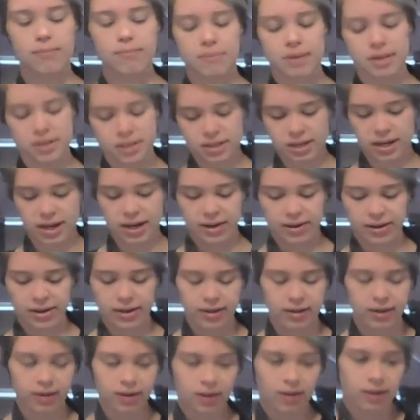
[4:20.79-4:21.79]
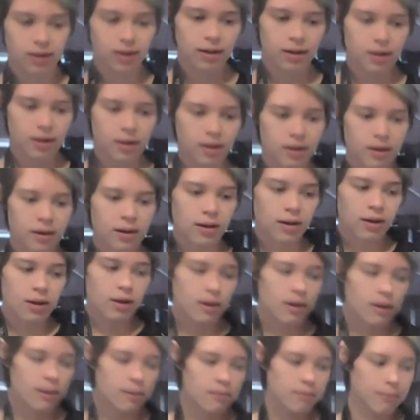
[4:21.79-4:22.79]
miscarried.
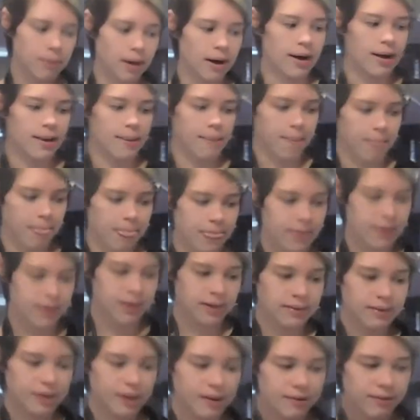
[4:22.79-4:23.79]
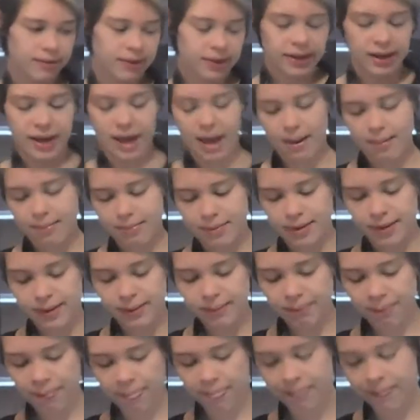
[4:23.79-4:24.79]
But I'm definitely happy.
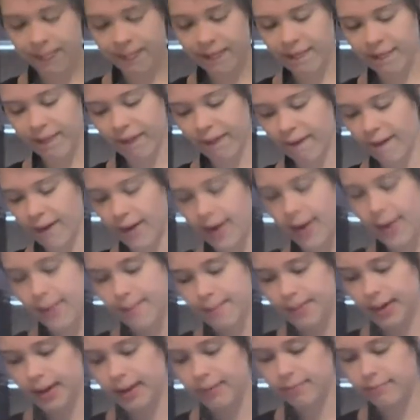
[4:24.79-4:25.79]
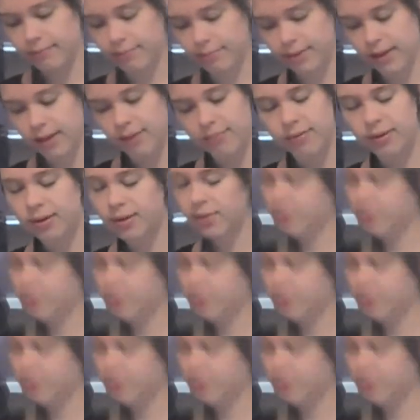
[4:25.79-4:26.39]
I'm definitely